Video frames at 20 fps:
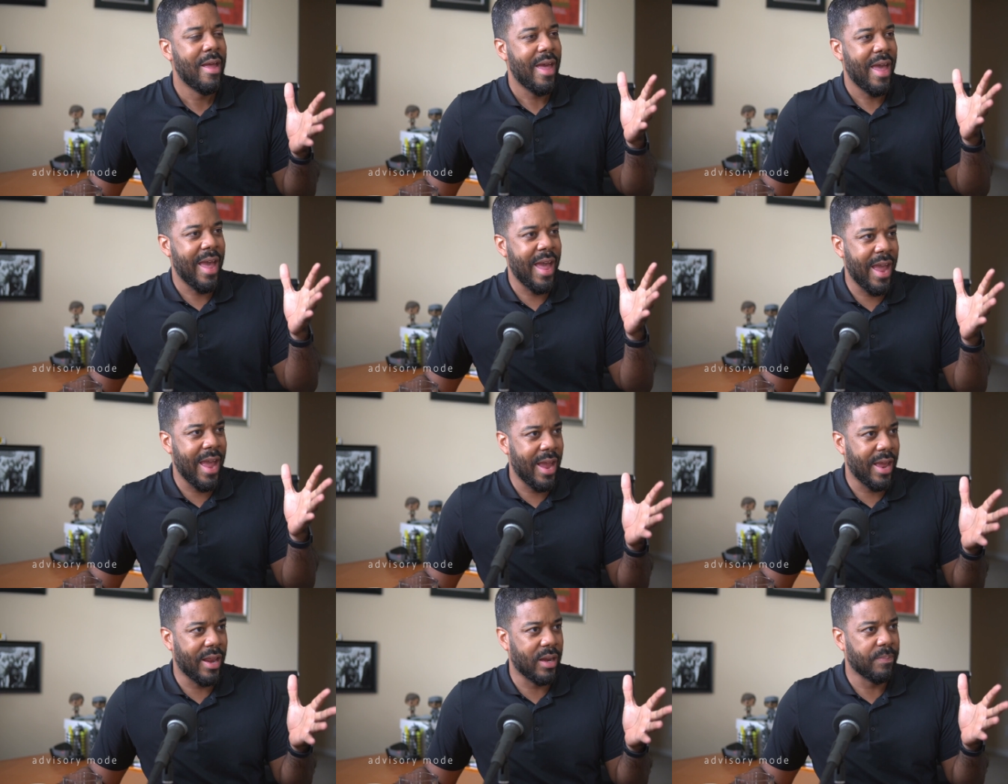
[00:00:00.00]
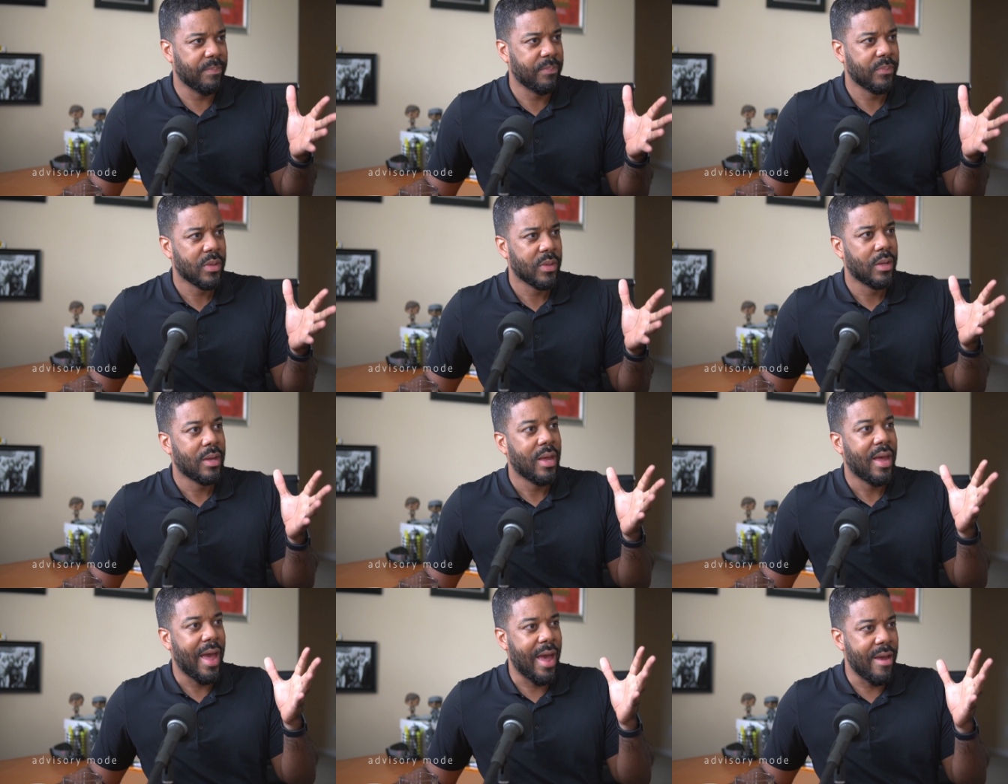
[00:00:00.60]
and
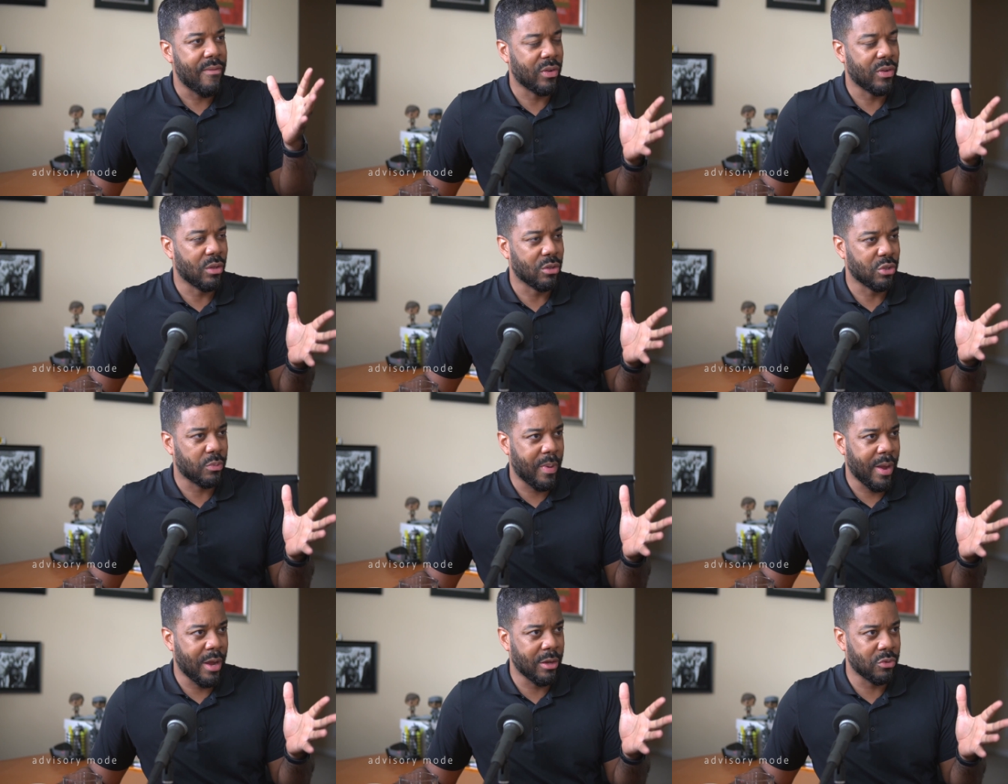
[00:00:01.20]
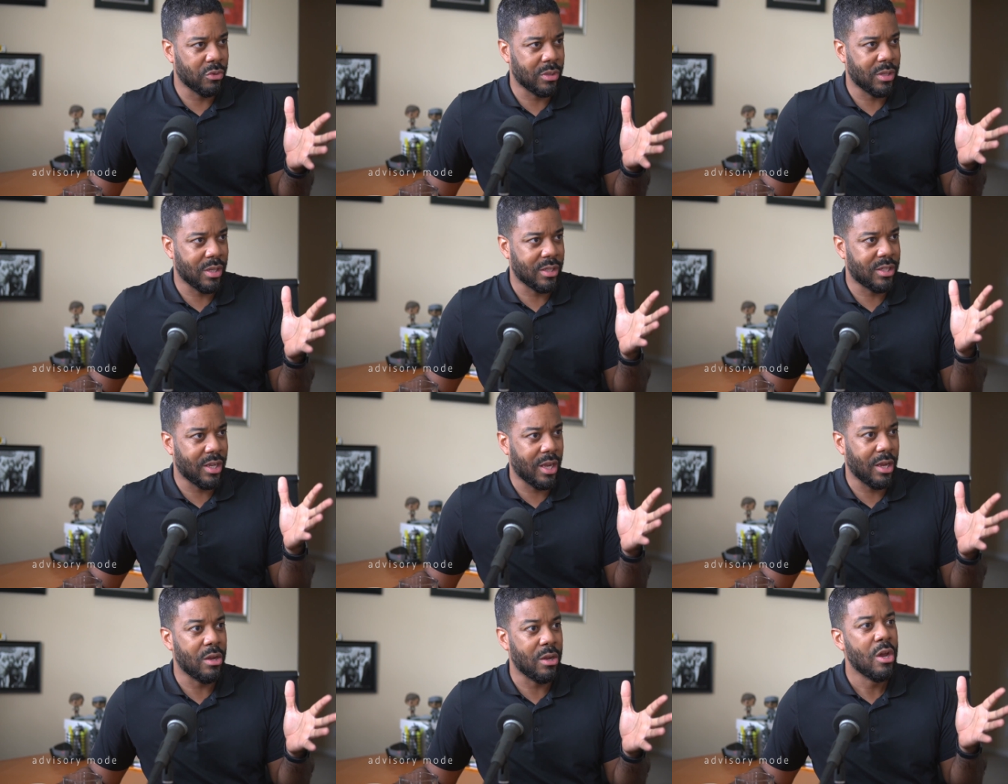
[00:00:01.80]
having those boundaries that
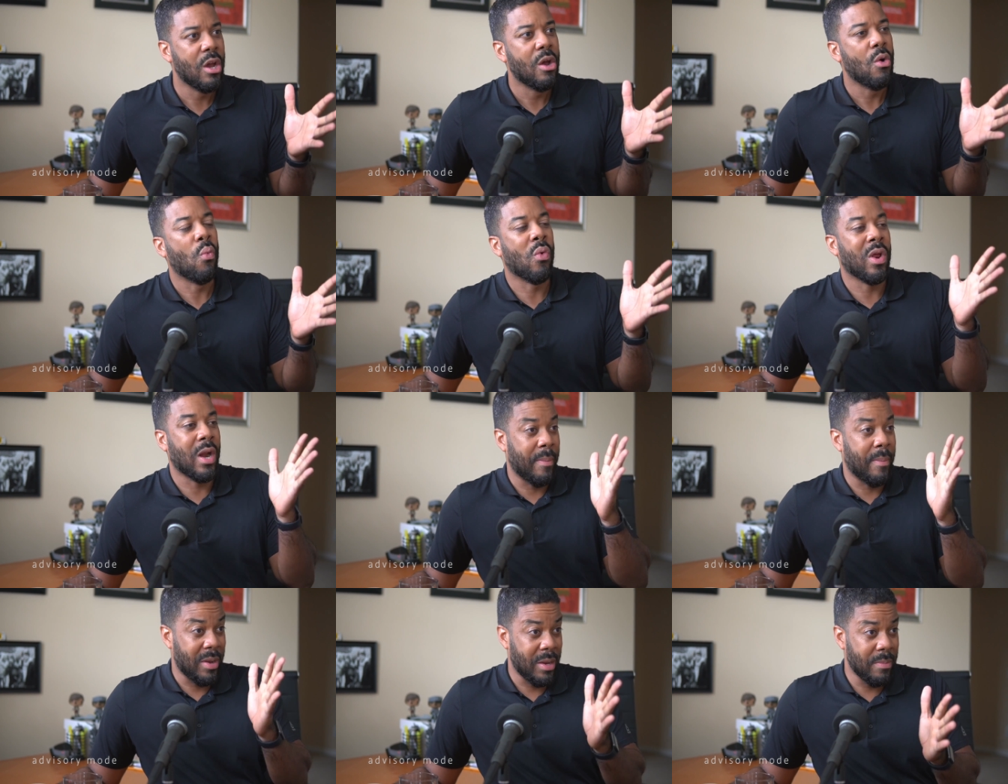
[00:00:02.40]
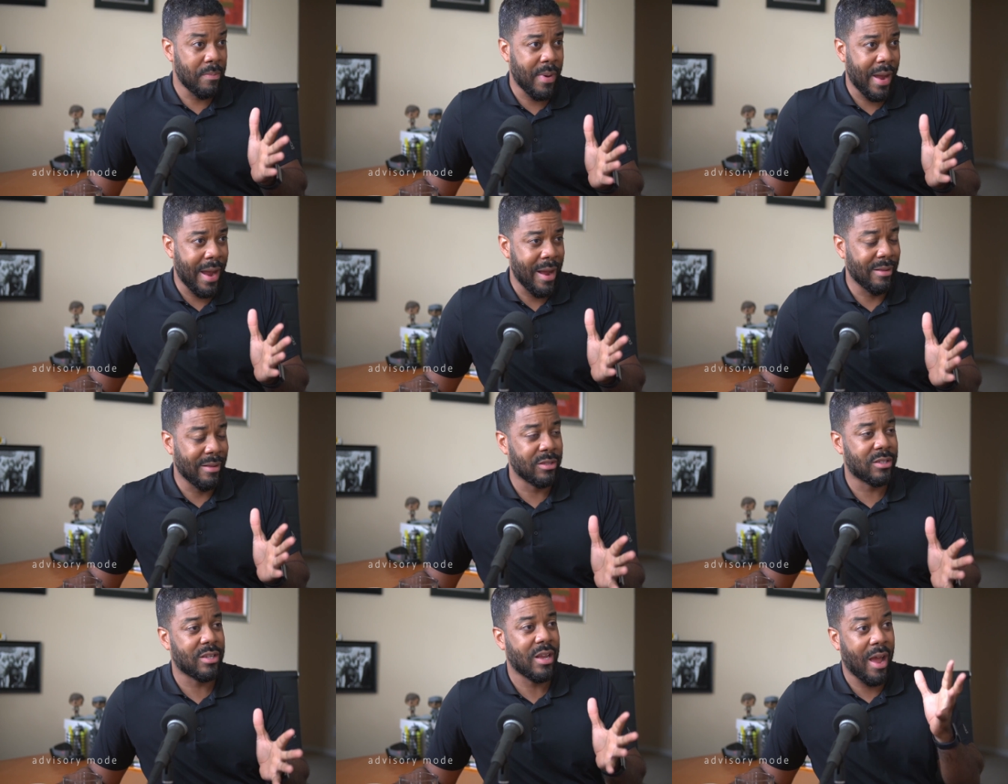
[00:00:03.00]
say, when I'm
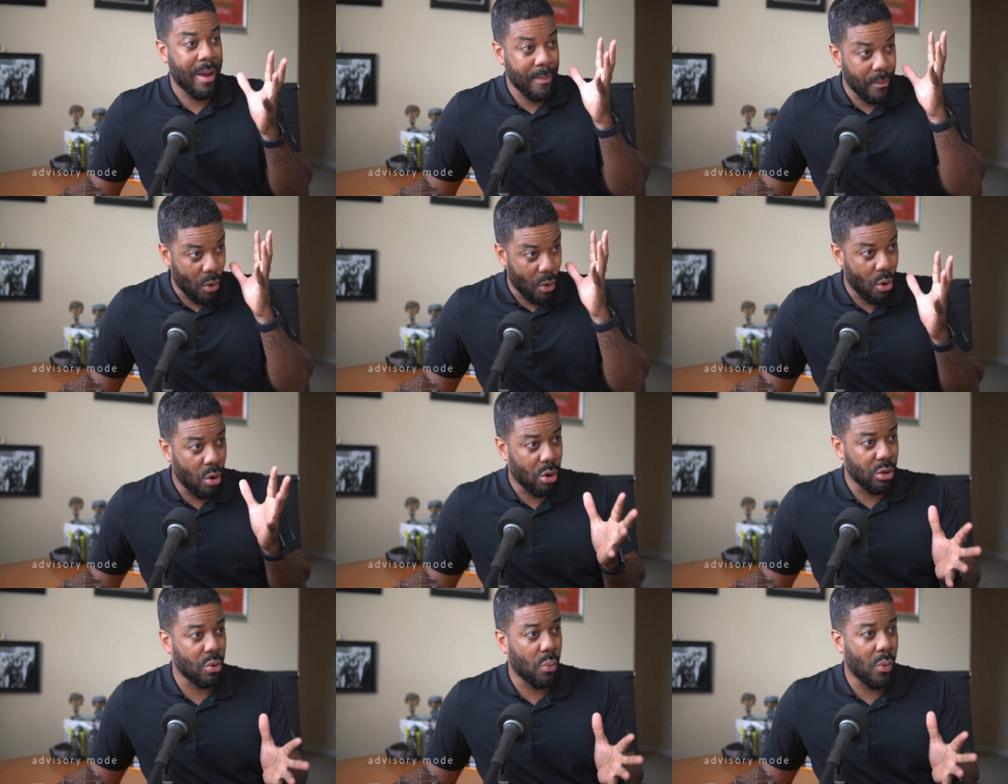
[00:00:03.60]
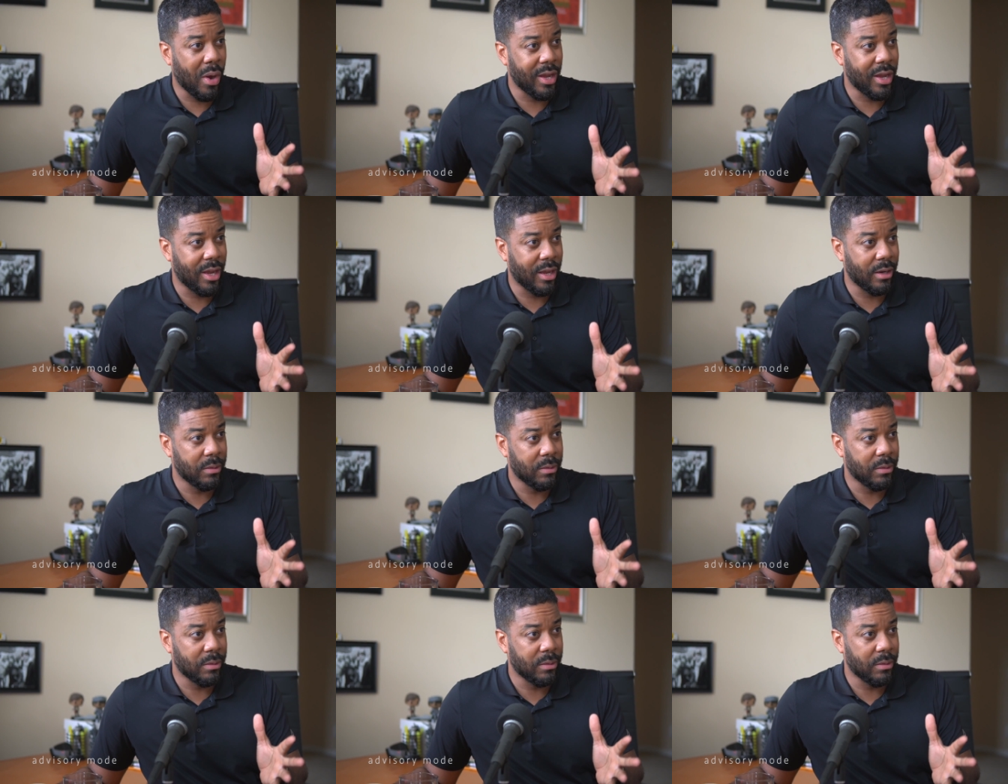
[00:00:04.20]
inbounds, I'm all the way in,